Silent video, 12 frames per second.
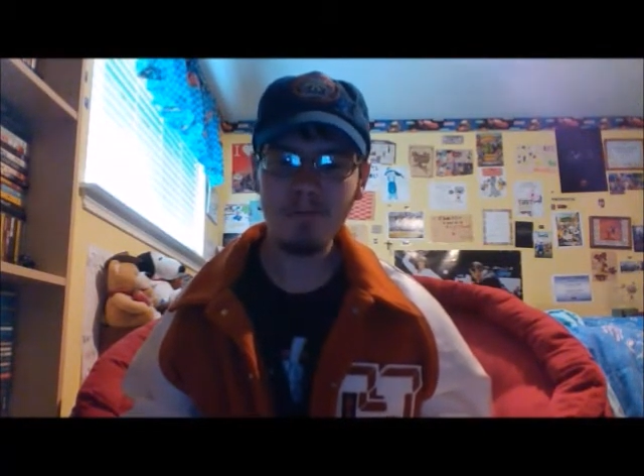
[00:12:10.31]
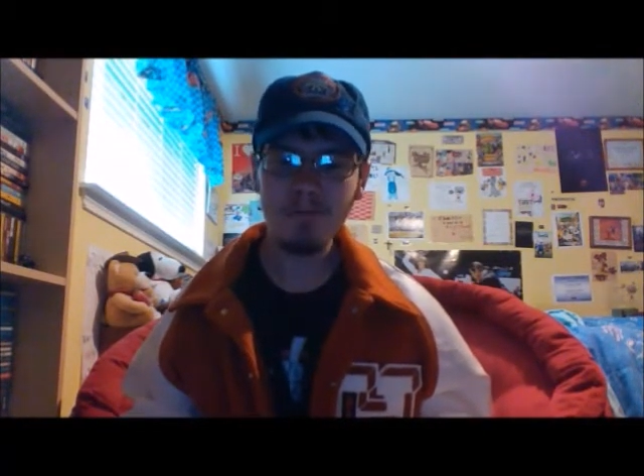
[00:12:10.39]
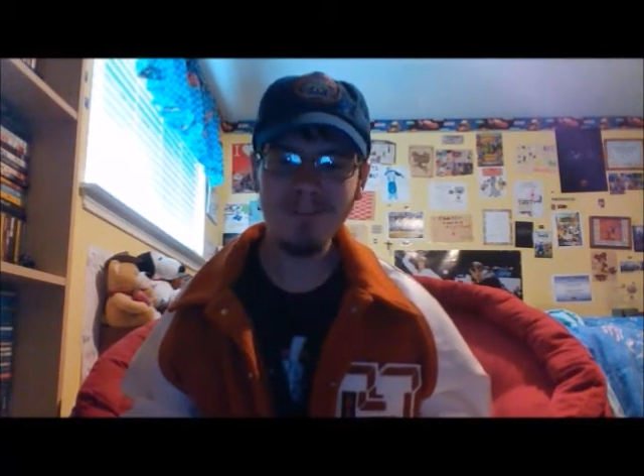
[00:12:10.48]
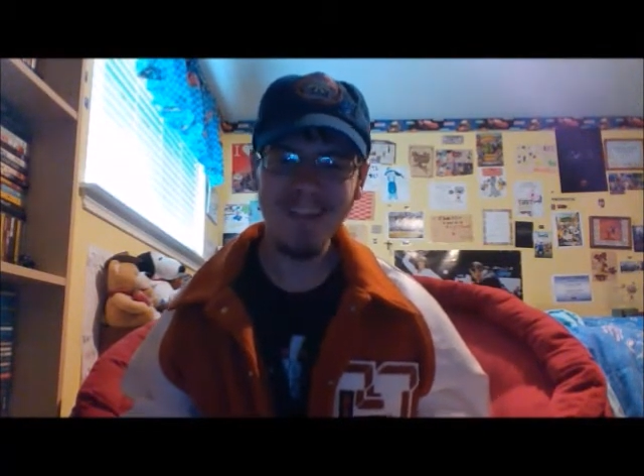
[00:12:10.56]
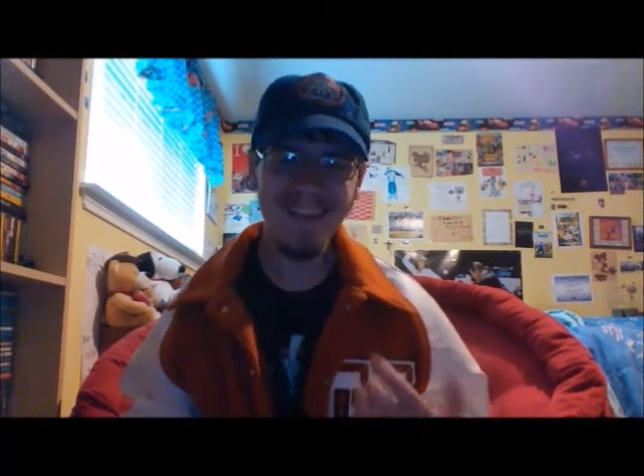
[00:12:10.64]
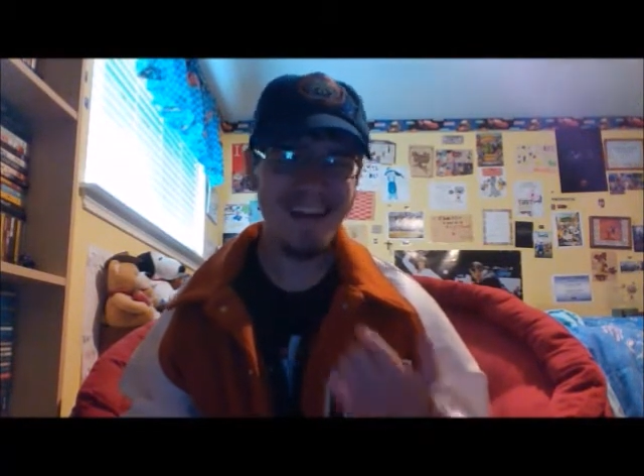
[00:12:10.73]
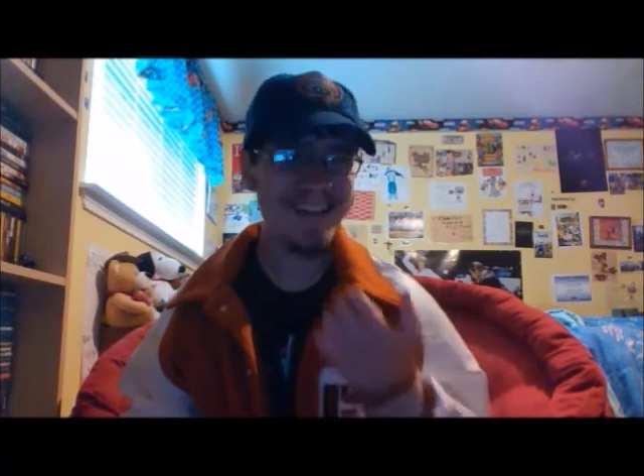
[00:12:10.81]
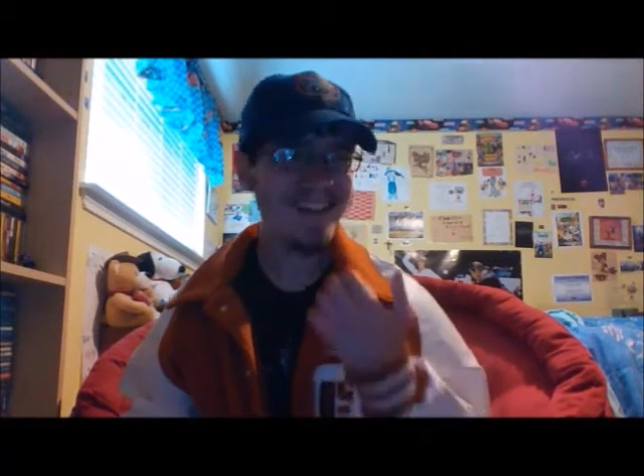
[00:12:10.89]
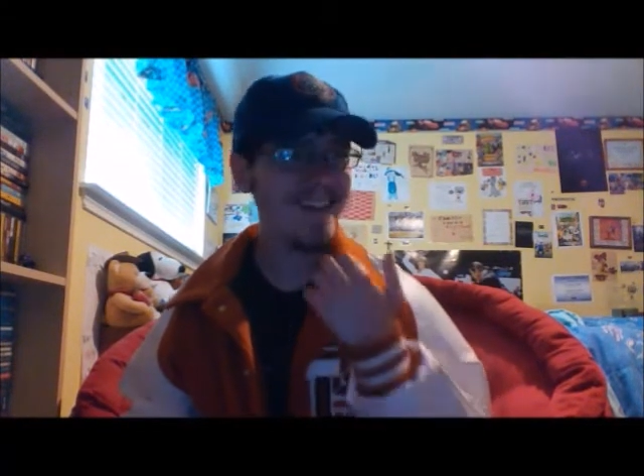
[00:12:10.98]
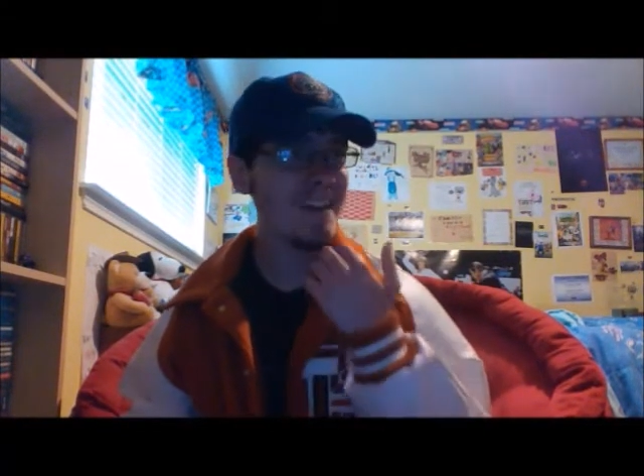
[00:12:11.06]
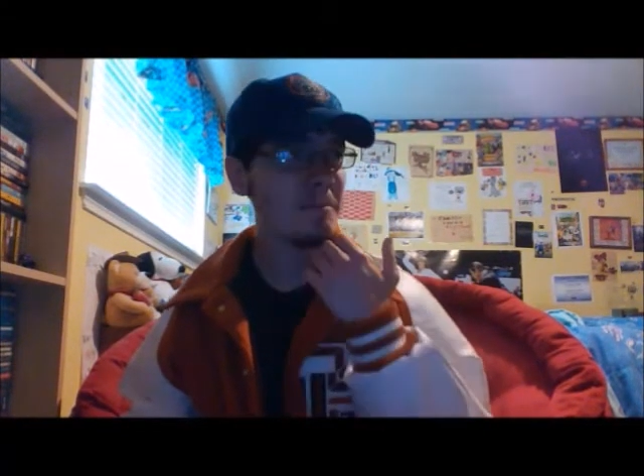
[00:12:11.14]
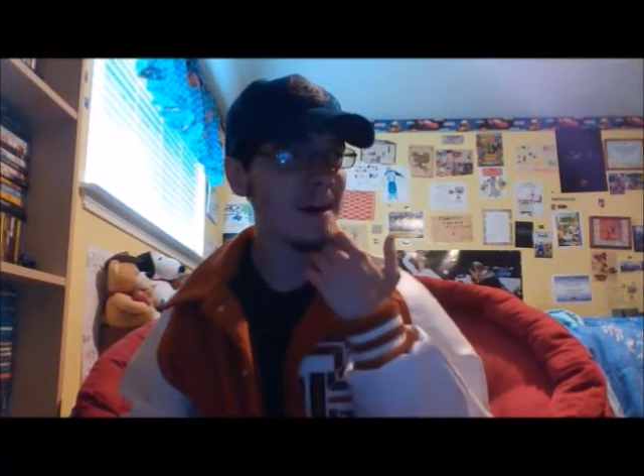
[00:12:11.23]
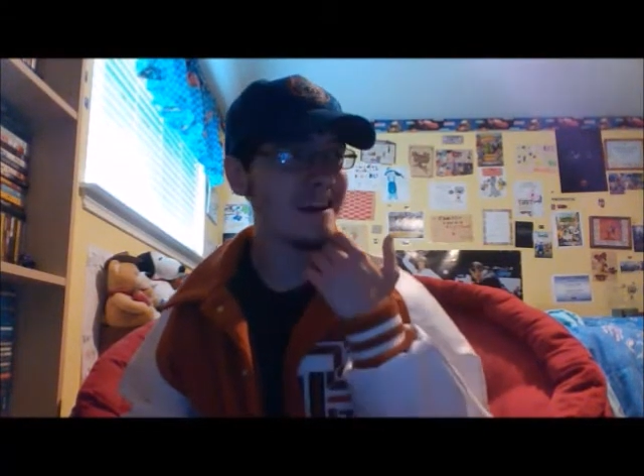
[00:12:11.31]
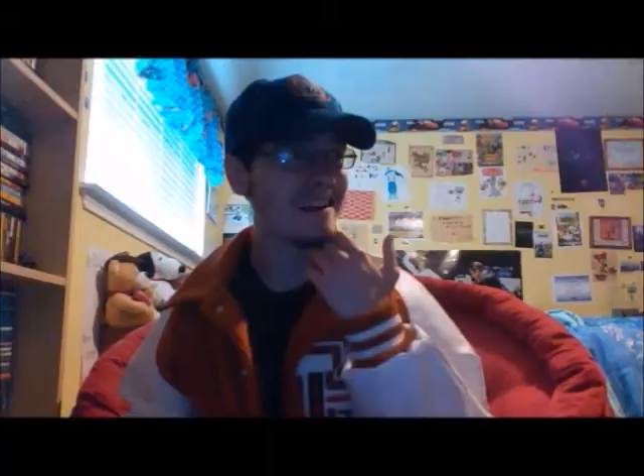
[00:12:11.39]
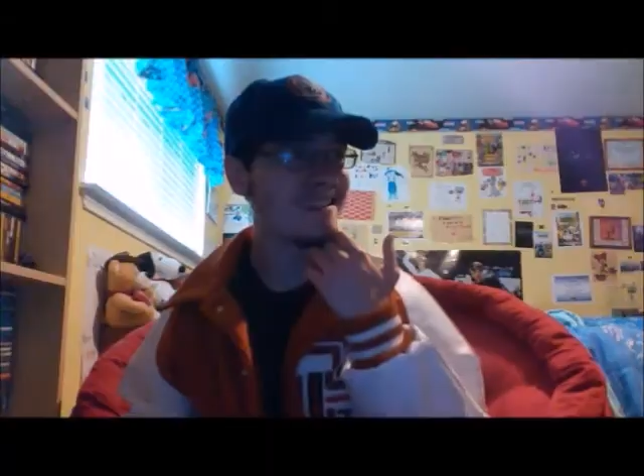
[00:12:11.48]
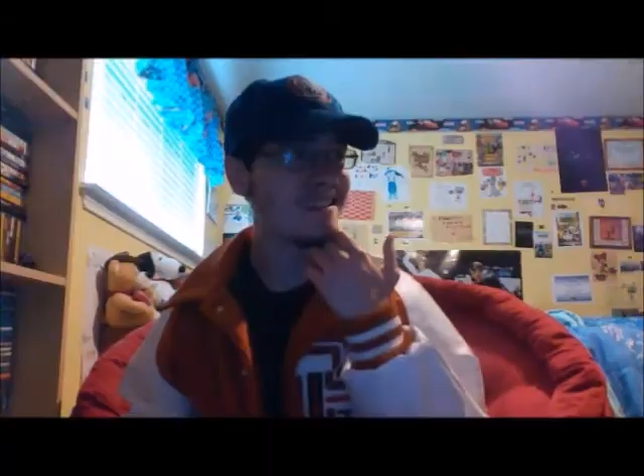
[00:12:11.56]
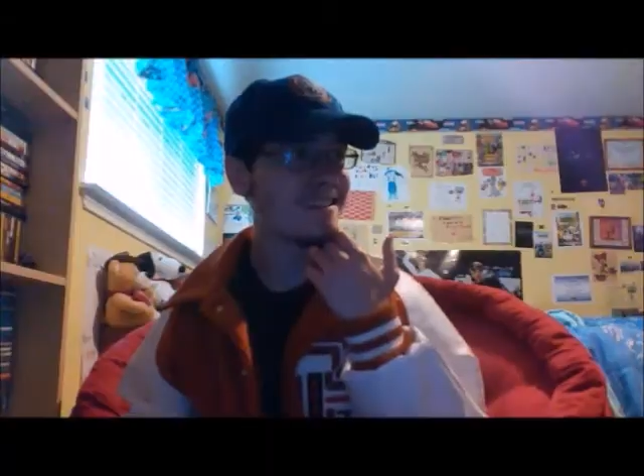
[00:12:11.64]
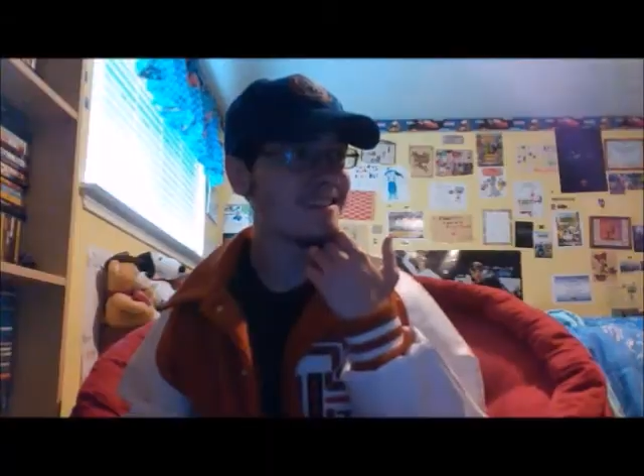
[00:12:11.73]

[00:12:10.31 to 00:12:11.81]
Well, now that I think about it.